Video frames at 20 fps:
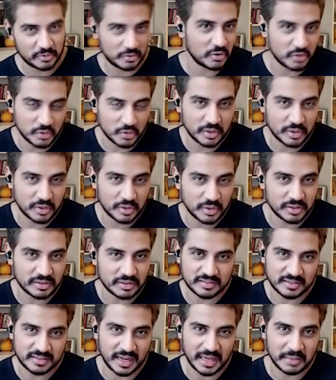during this
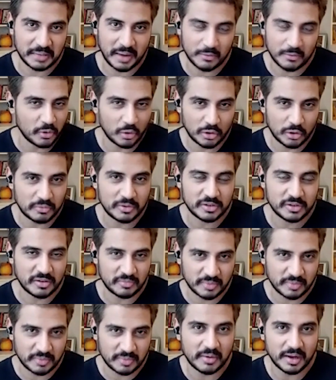time I would always have been
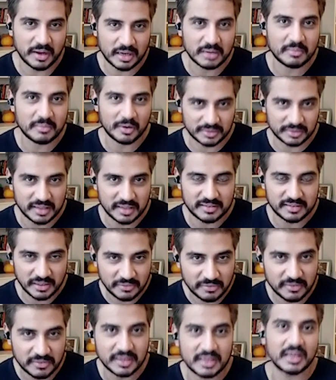worried about their
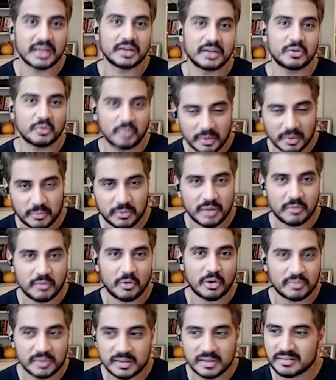safety, and one would have
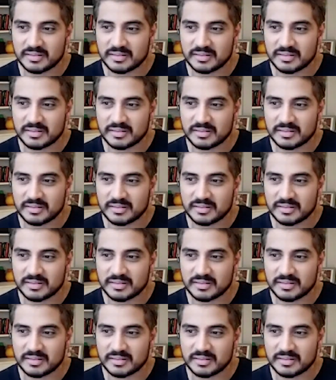always